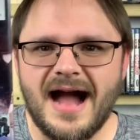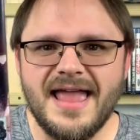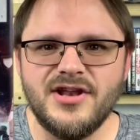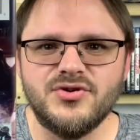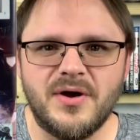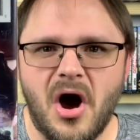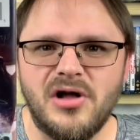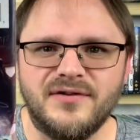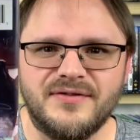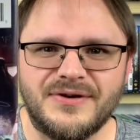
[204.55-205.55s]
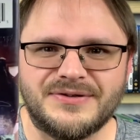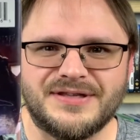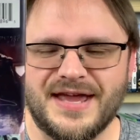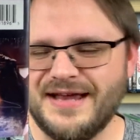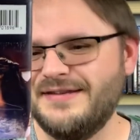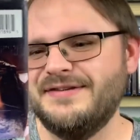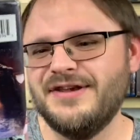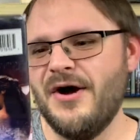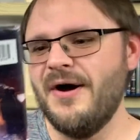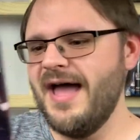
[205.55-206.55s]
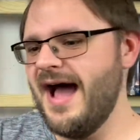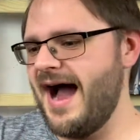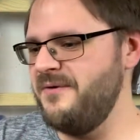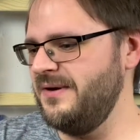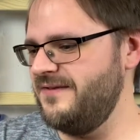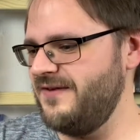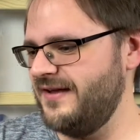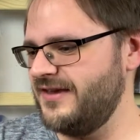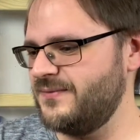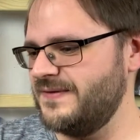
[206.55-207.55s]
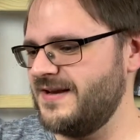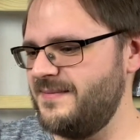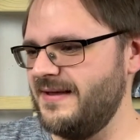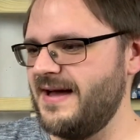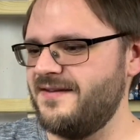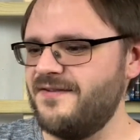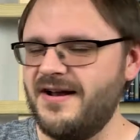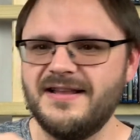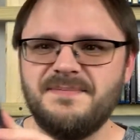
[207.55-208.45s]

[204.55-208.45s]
I enjoy all of those things, so I really feel like this one's going to be a lot of fun.